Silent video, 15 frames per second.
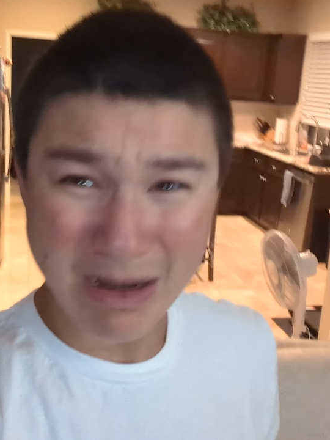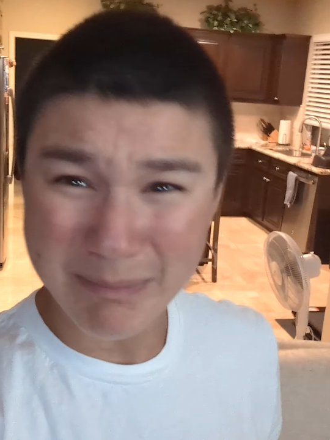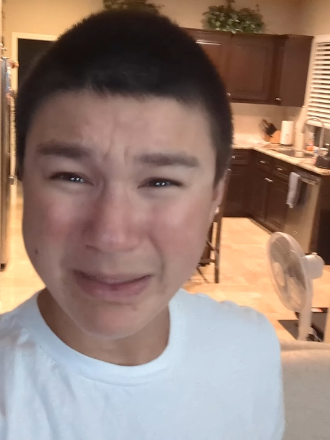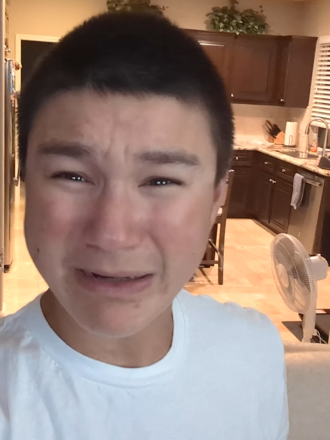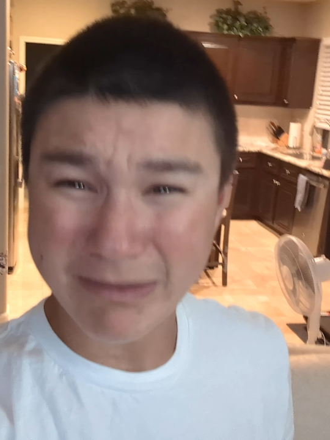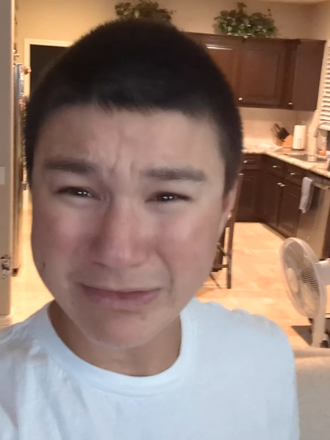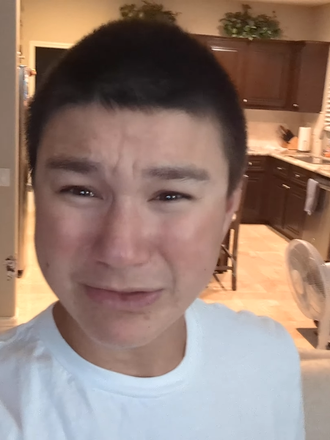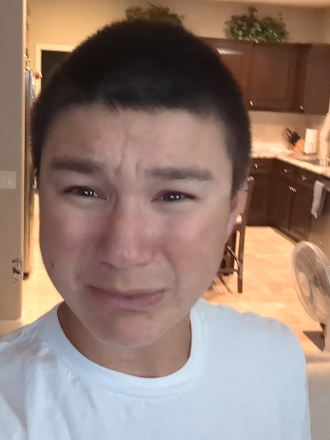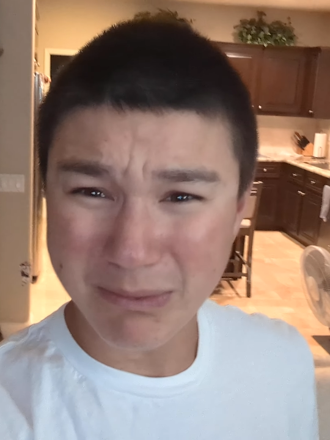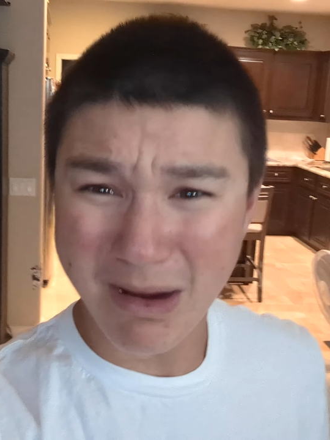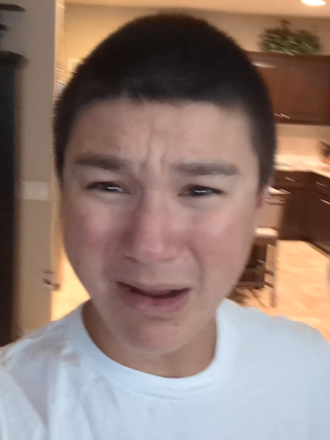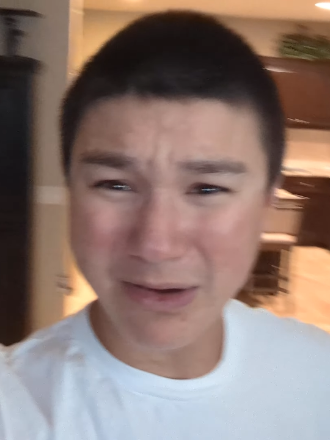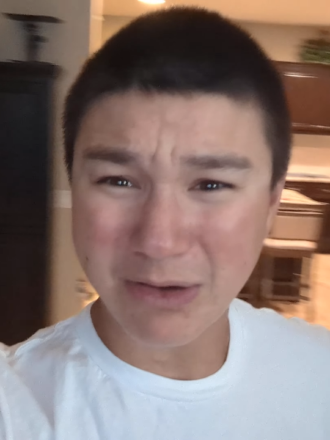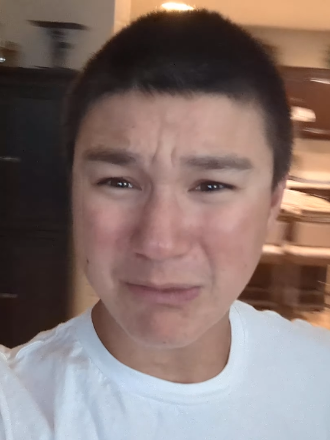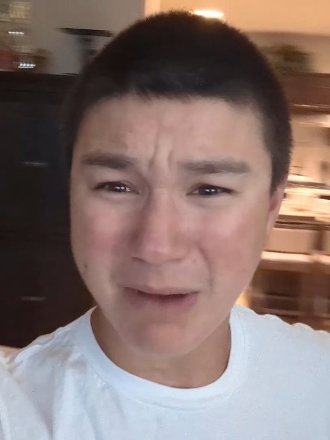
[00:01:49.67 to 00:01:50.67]
I'm here in
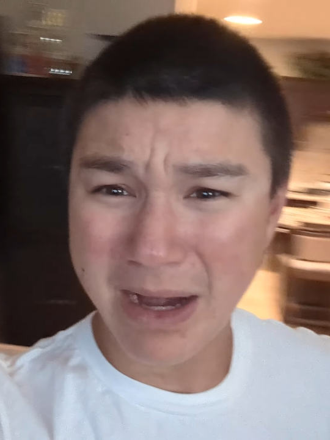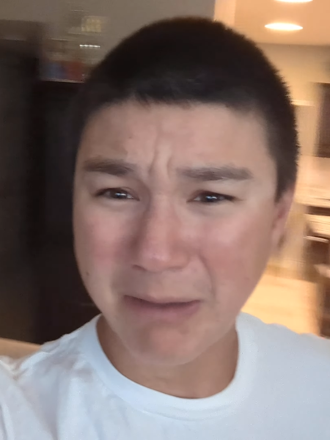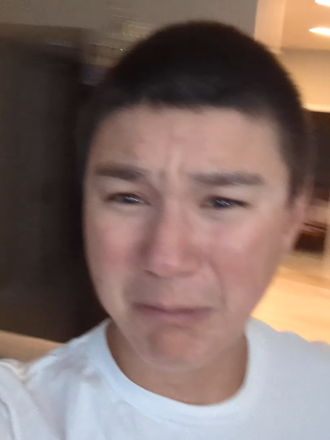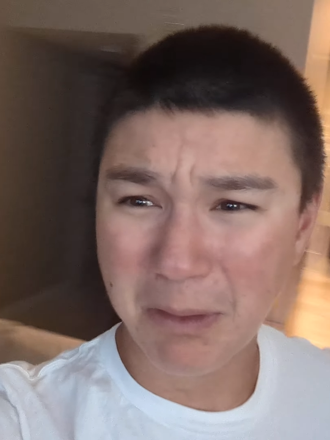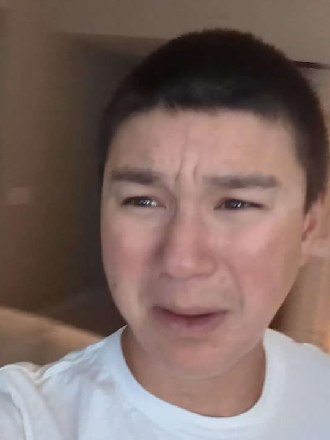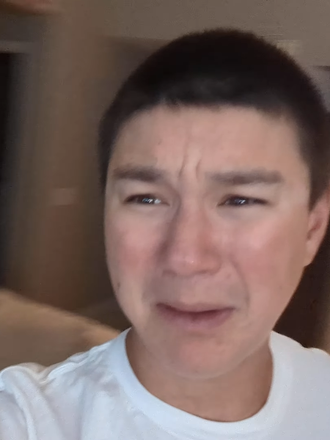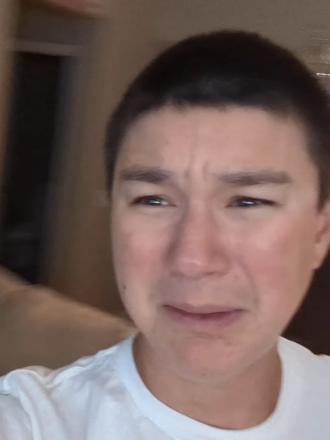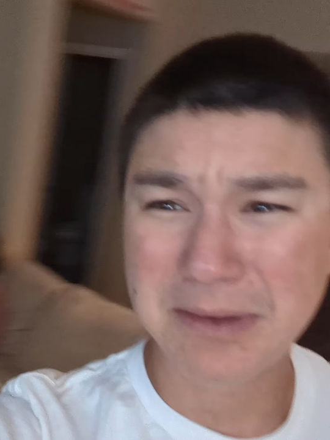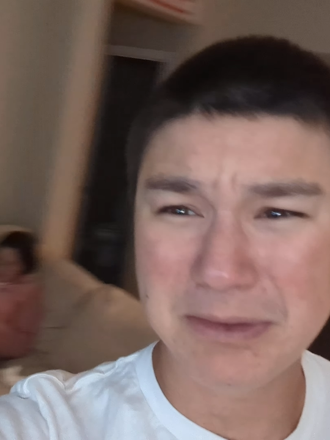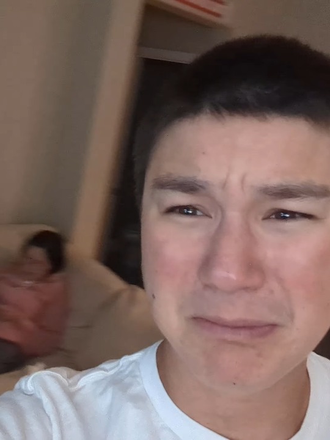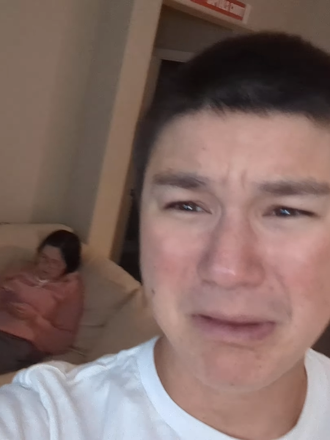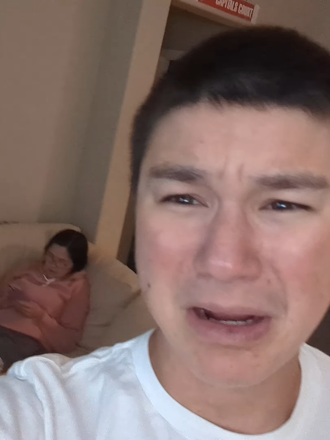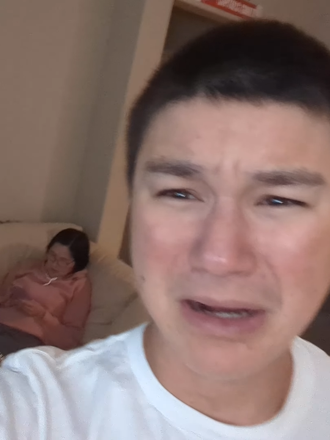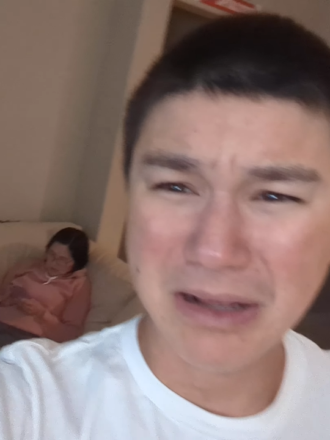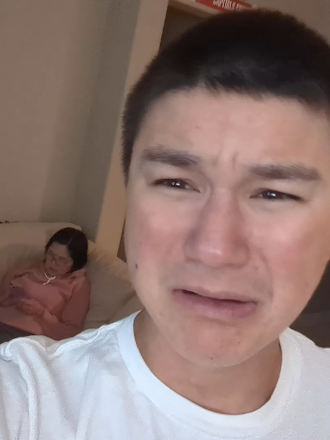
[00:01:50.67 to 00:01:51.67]
Toronto, right? We're here in
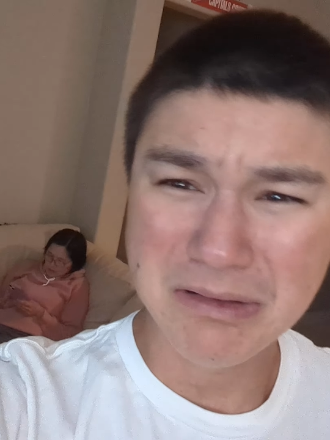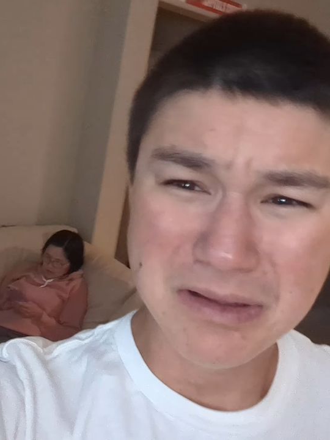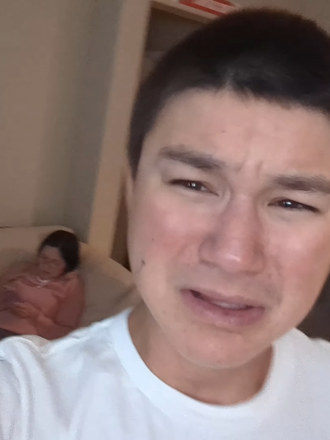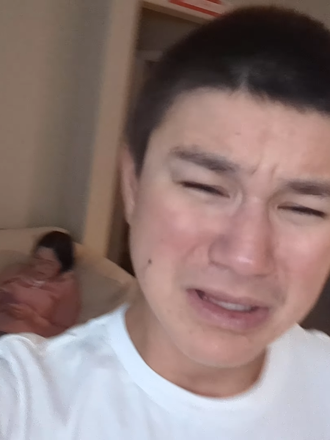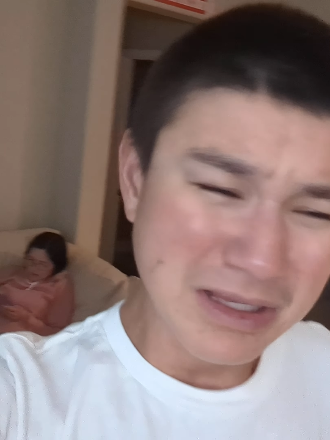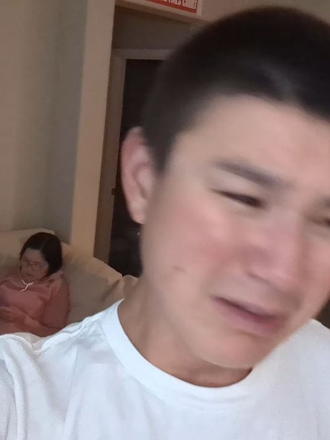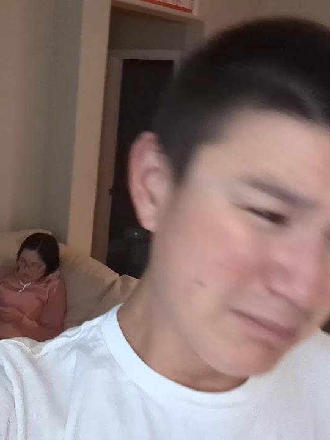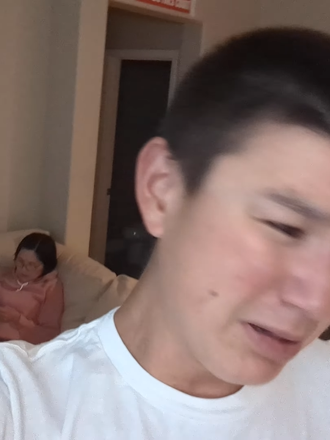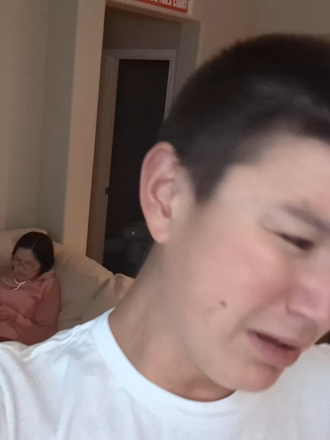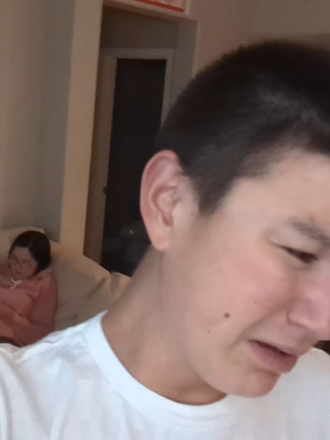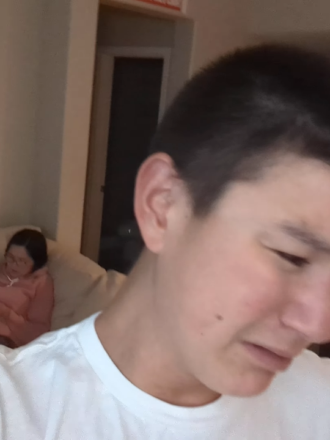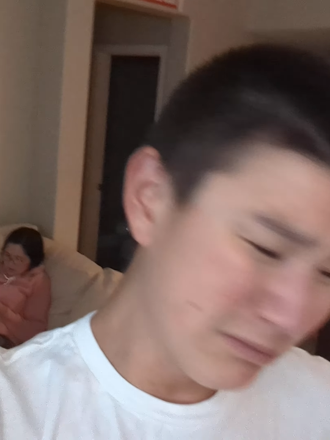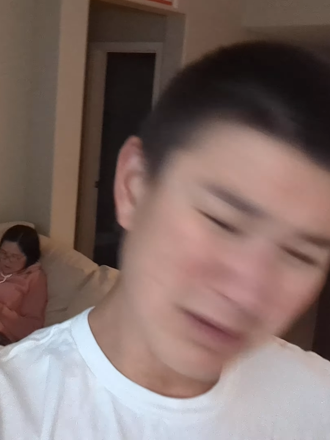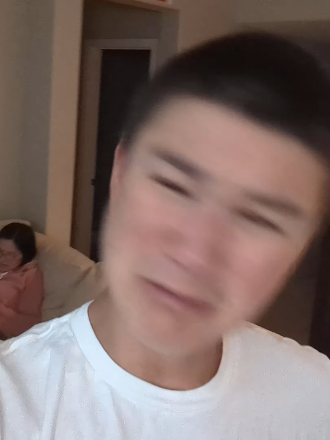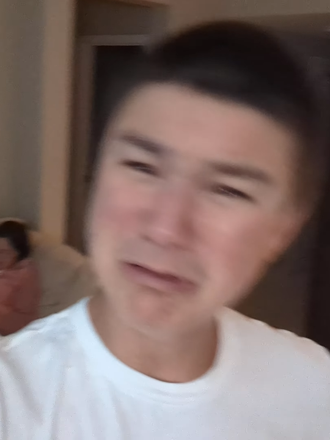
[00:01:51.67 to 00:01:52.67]
Toronto,
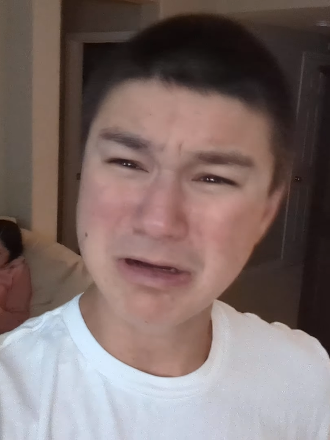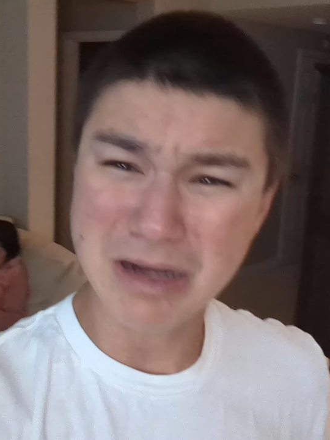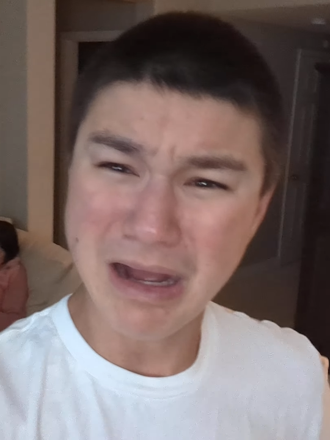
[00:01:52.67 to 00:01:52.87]
but we're